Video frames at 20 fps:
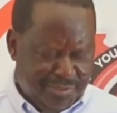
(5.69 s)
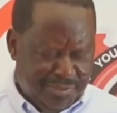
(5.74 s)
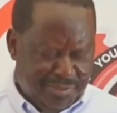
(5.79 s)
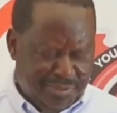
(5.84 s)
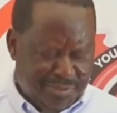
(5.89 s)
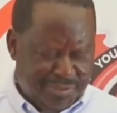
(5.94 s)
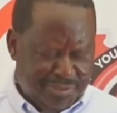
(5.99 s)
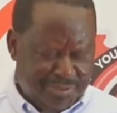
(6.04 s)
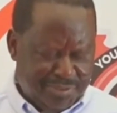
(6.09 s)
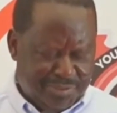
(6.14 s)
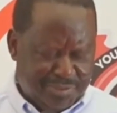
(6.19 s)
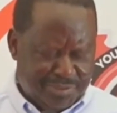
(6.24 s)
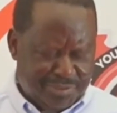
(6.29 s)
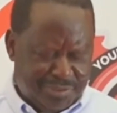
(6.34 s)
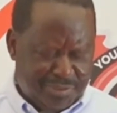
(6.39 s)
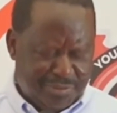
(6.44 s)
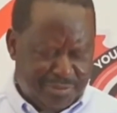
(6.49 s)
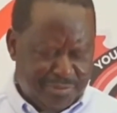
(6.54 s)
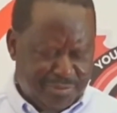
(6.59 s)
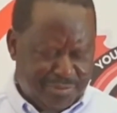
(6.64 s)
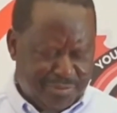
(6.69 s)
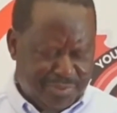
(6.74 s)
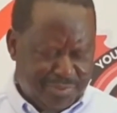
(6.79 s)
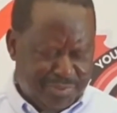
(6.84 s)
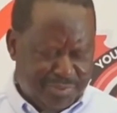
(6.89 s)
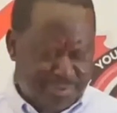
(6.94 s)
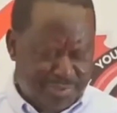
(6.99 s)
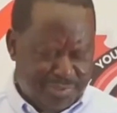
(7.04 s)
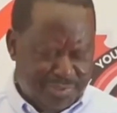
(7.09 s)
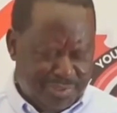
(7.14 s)
was same
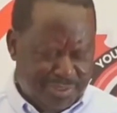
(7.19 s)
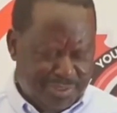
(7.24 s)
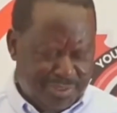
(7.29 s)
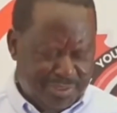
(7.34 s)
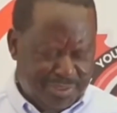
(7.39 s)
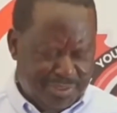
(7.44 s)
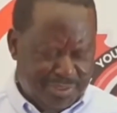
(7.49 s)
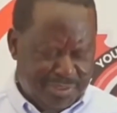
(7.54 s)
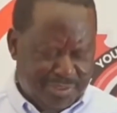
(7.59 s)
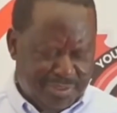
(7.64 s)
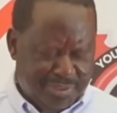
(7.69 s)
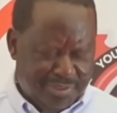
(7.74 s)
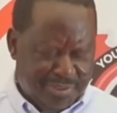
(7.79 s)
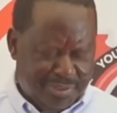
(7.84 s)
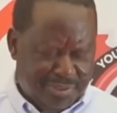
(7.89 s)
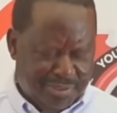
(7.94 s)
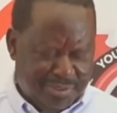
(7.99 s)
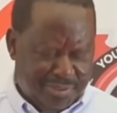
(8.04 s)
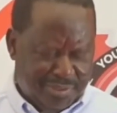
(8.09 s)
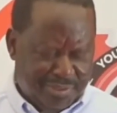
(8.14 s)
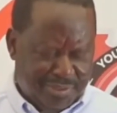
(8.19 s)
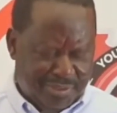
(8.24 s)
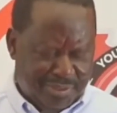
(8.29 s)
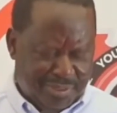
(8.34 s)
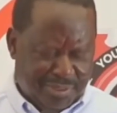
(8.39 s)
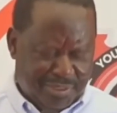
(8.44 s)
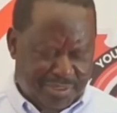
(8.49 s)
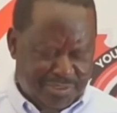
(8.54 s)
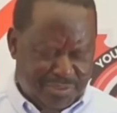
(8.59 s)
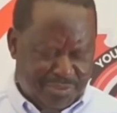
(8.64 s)
question
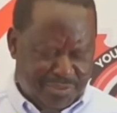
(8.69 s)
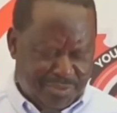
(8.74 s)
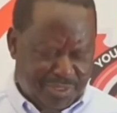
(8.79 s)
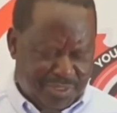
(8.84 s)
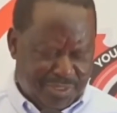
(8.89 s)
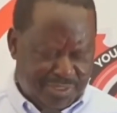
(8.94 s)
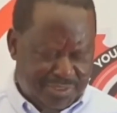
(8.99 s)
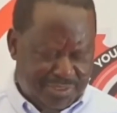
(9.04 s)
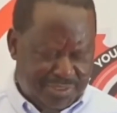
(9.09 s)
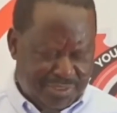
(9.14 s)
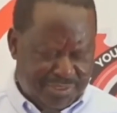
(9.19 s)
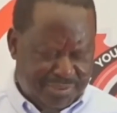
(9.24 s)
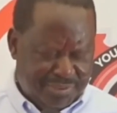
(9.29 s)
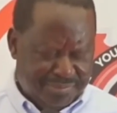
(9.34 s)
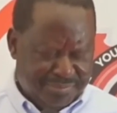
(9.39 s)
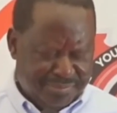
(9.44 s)
asked twice.